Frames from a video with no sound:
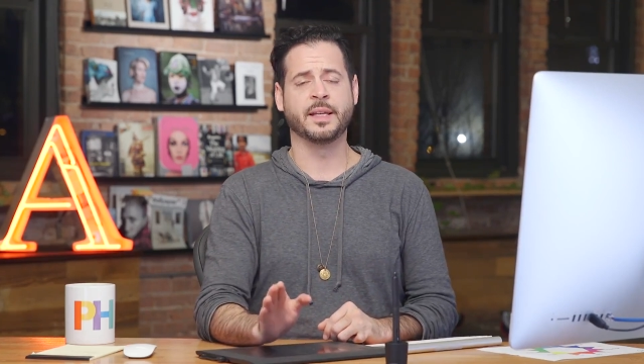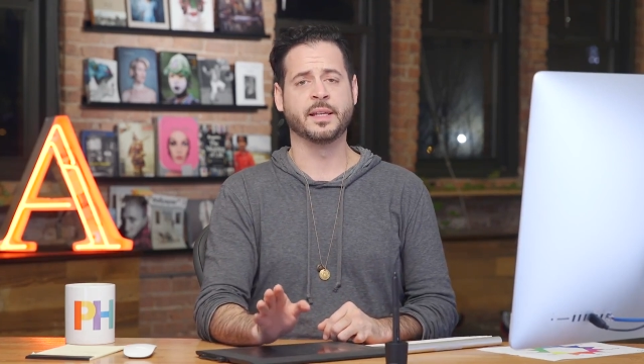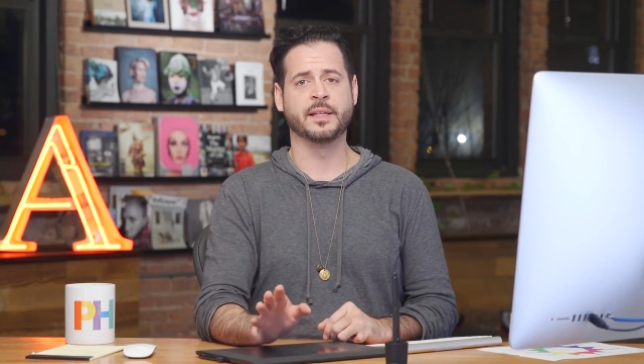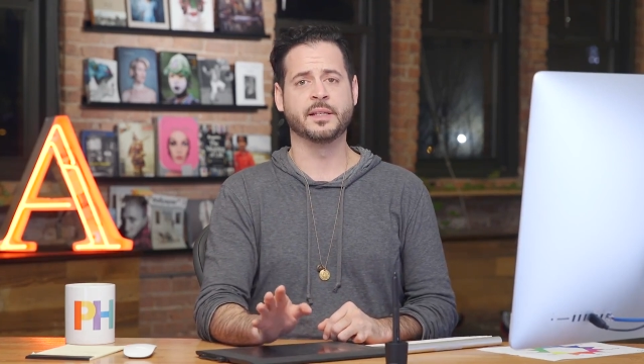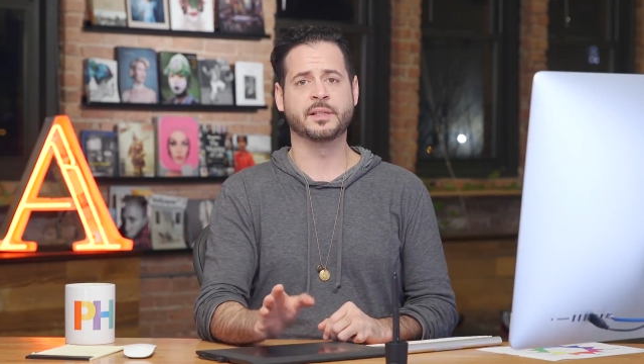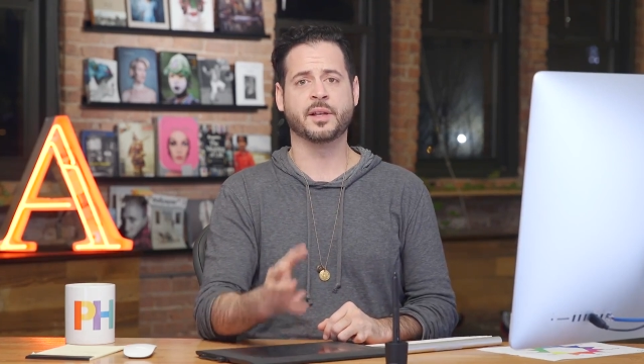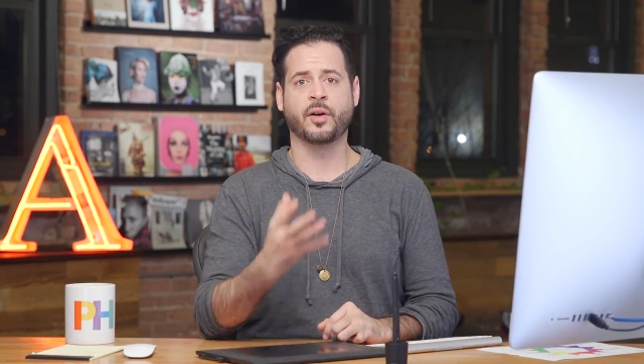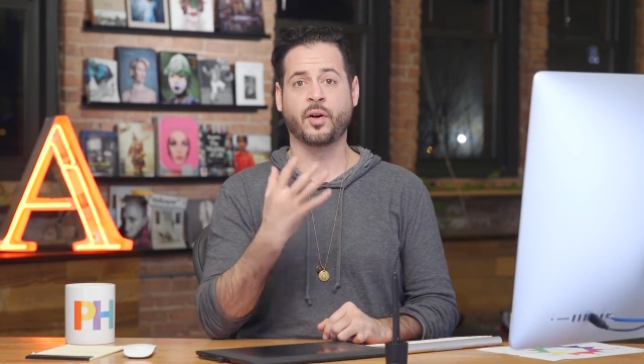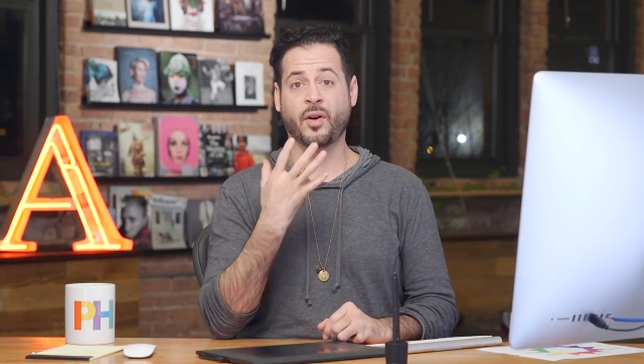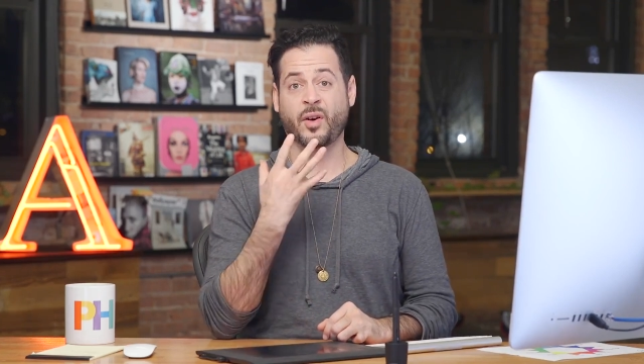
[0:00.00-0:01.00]
is
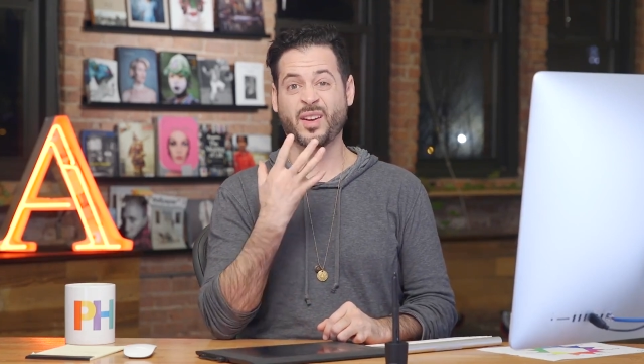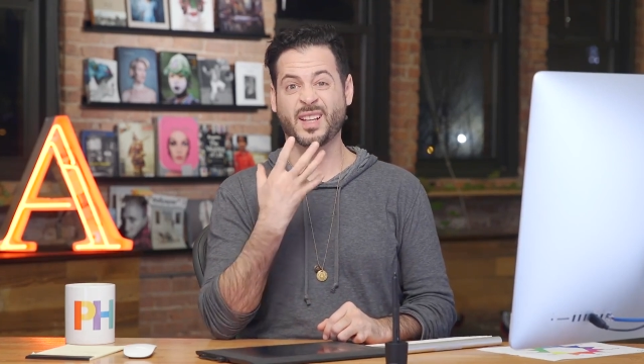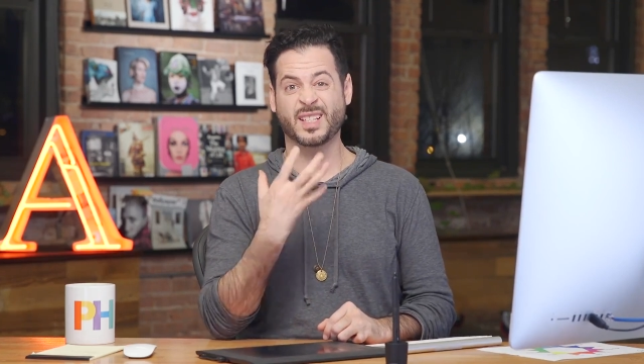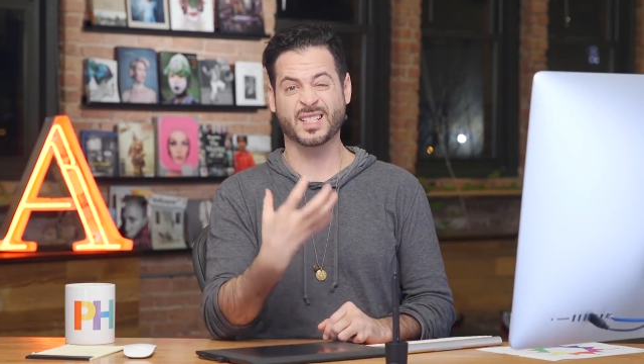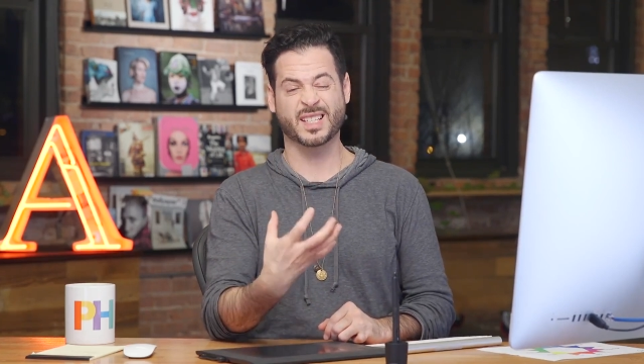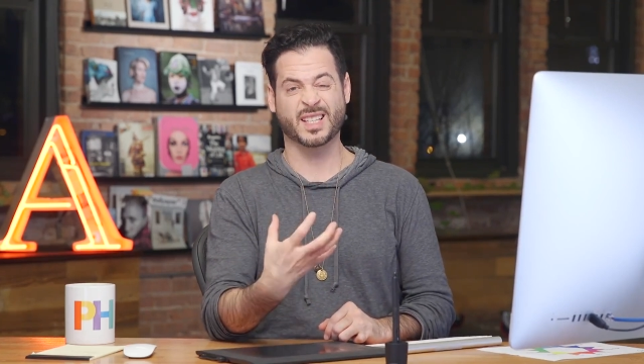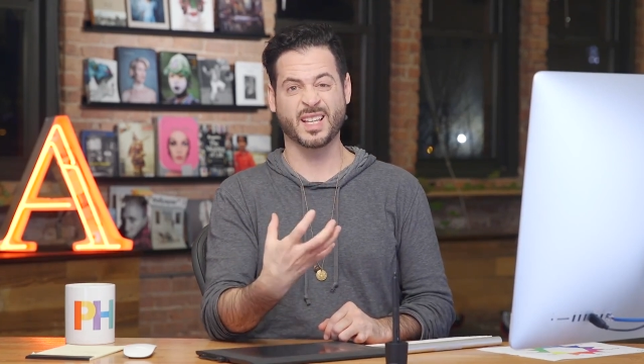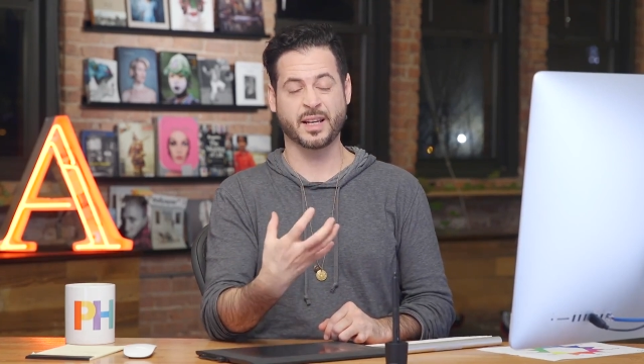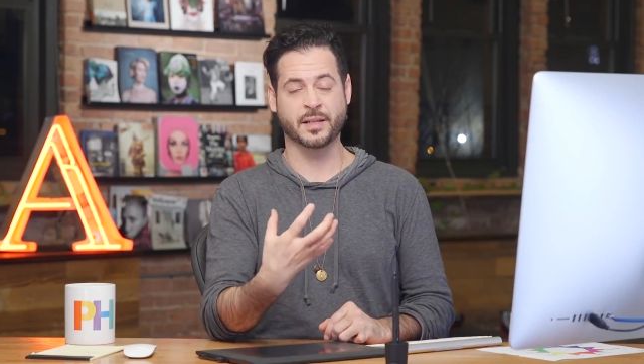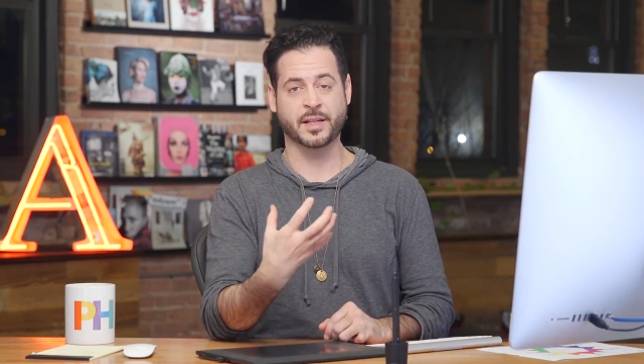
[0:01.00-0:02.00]
on skin.